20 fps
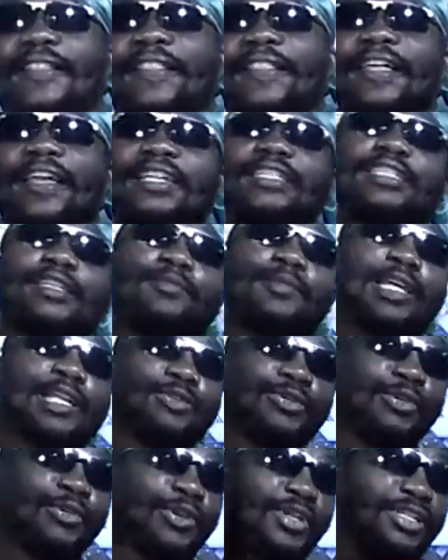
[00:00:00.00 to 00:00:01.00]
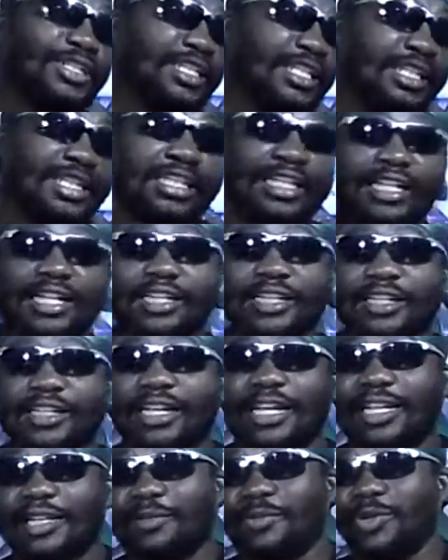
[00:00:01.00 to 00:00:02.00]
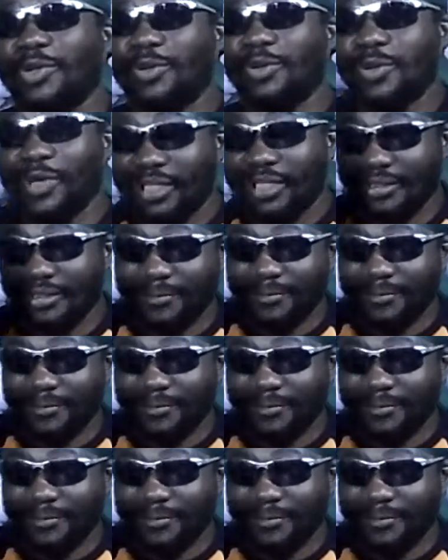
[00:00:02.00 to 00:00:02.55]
Except that we were cheating on him with what?